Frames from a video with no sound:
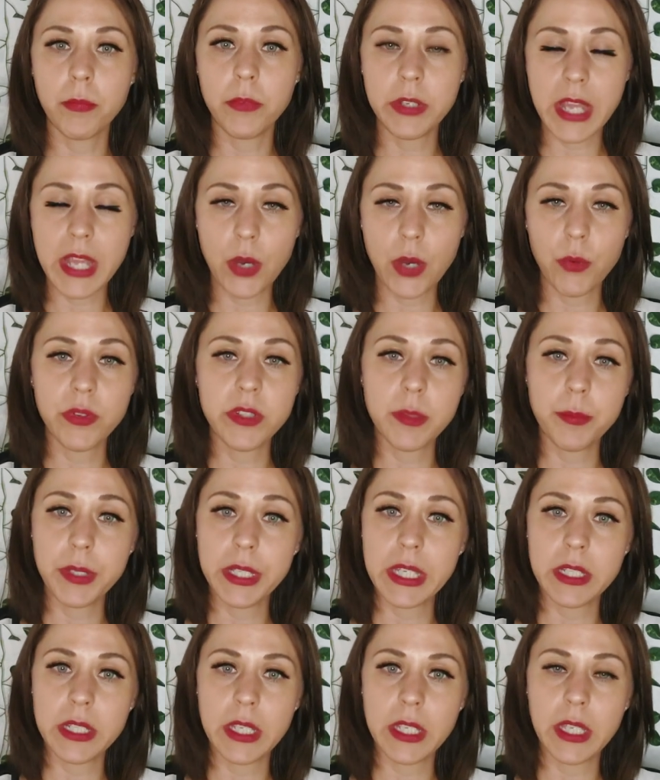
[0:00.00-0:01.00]
Now, in the
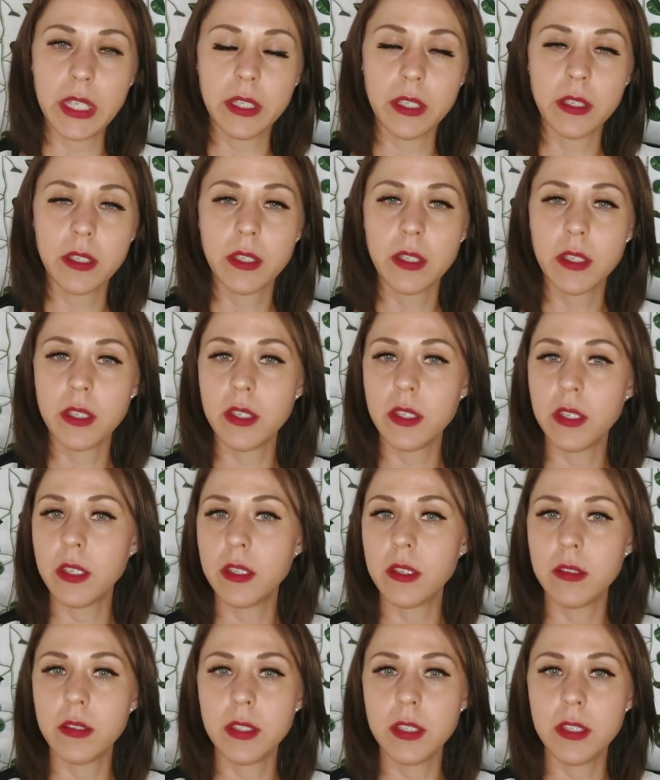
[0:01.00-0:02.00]
beginning,
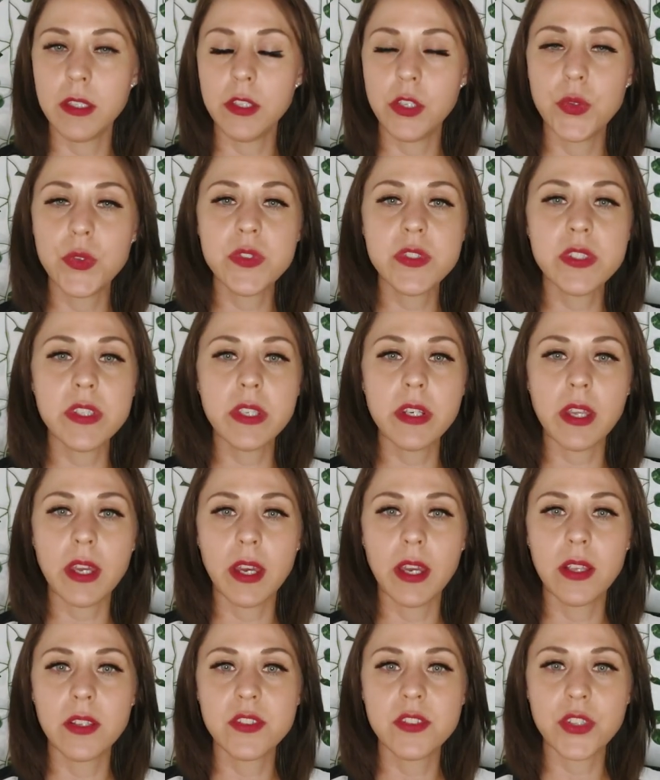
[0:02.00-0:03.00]
use it
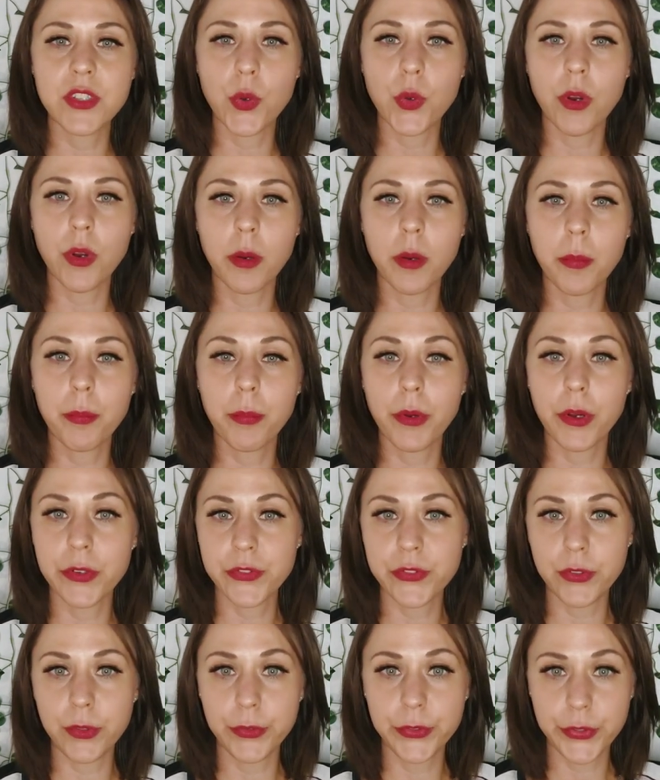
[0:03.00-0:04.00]
as your
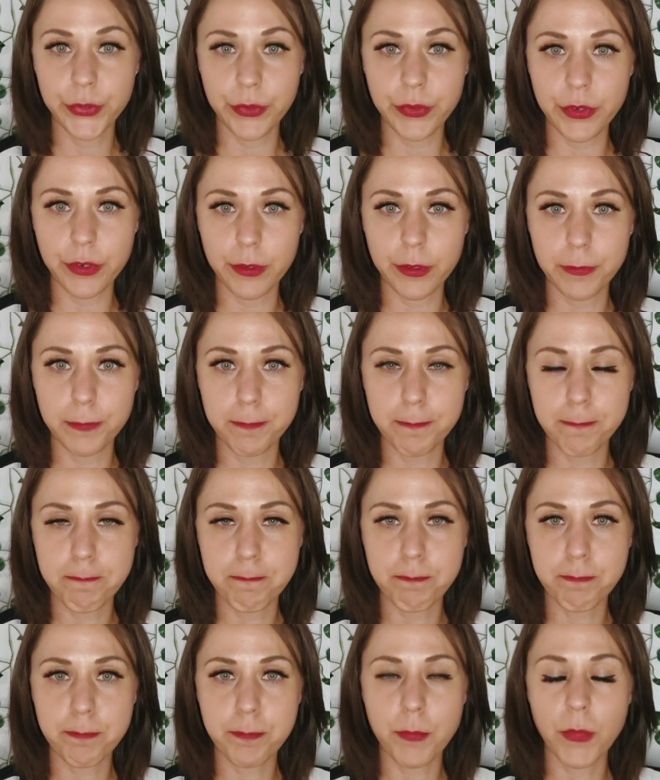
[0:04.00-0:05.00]
personal tutor.
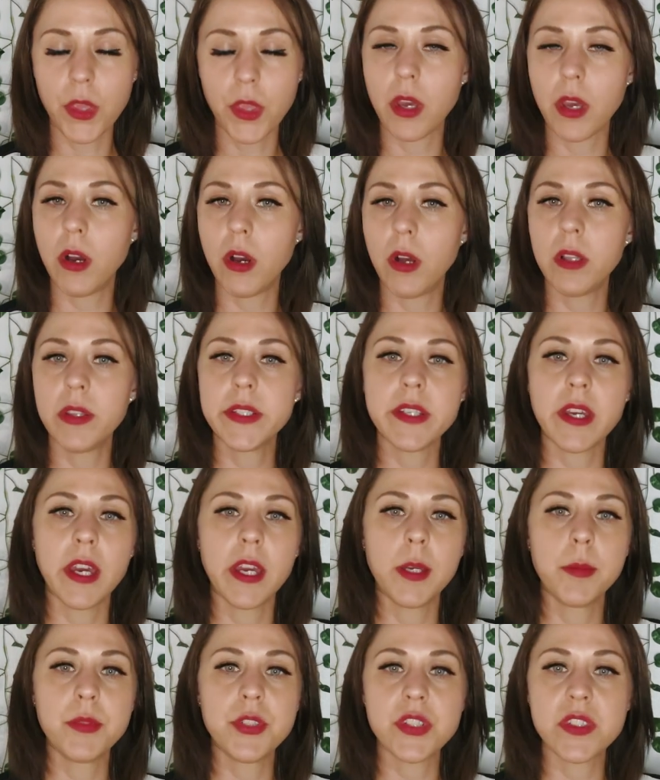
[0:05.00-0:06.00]
All the
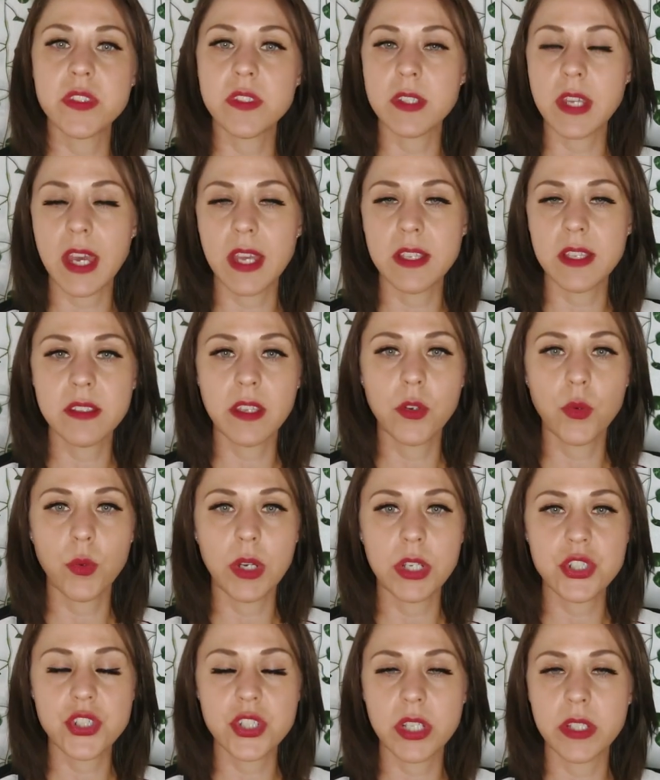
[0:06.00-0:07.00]
time, just ask it
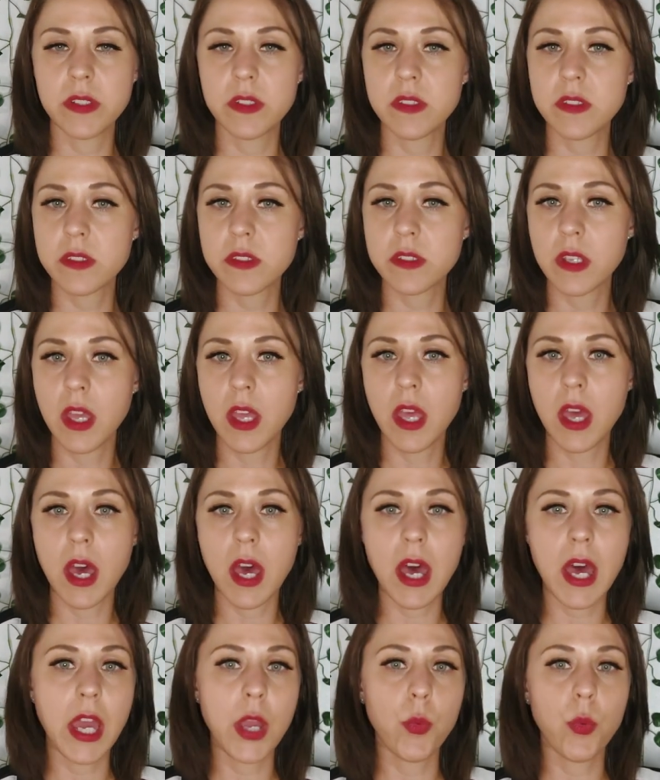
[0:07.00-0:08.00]
questions.
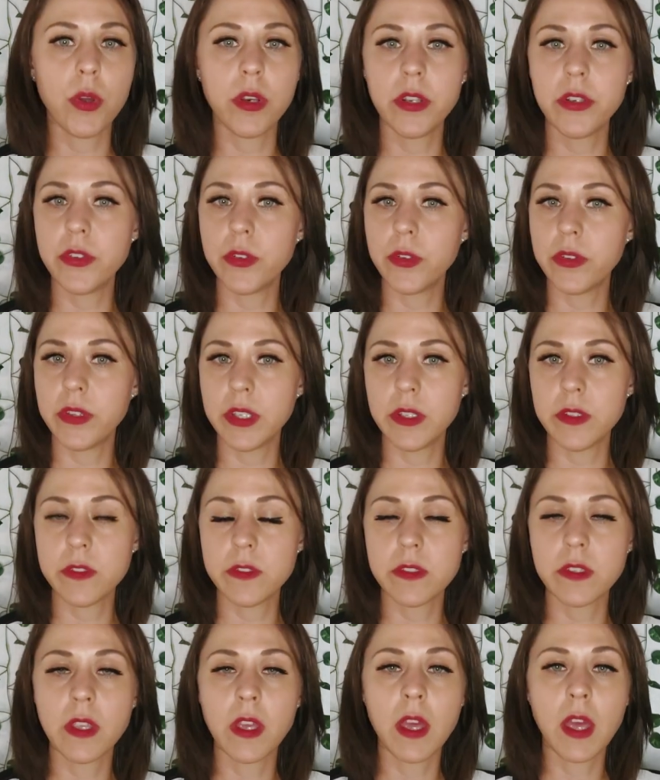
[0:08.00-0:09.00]
I want to do
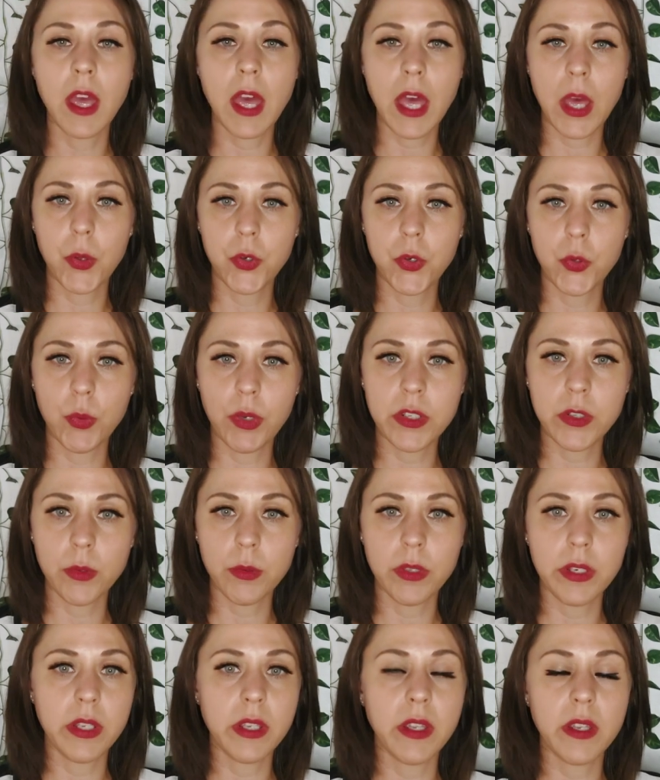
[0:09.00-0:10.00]
this. How do I
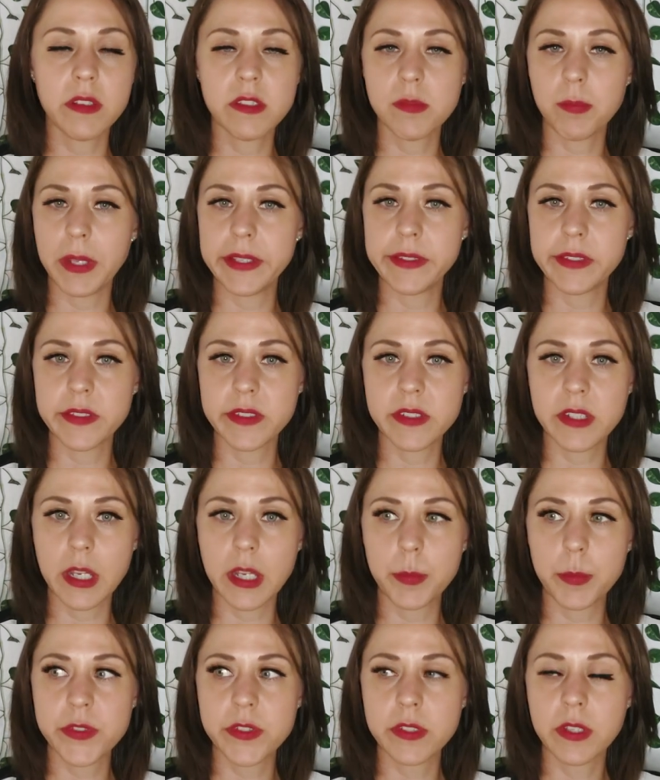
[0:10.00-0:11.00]
do it? Explain the
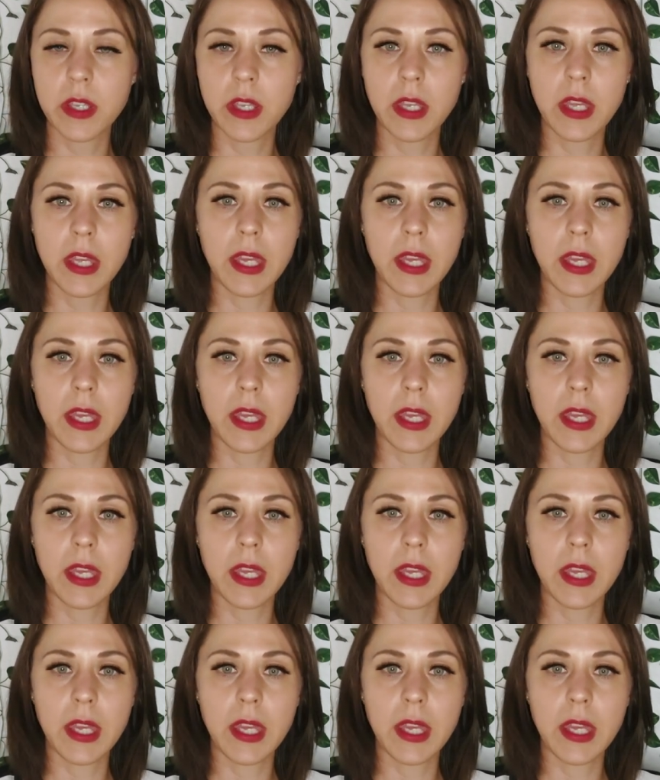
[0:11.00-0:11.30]
steps.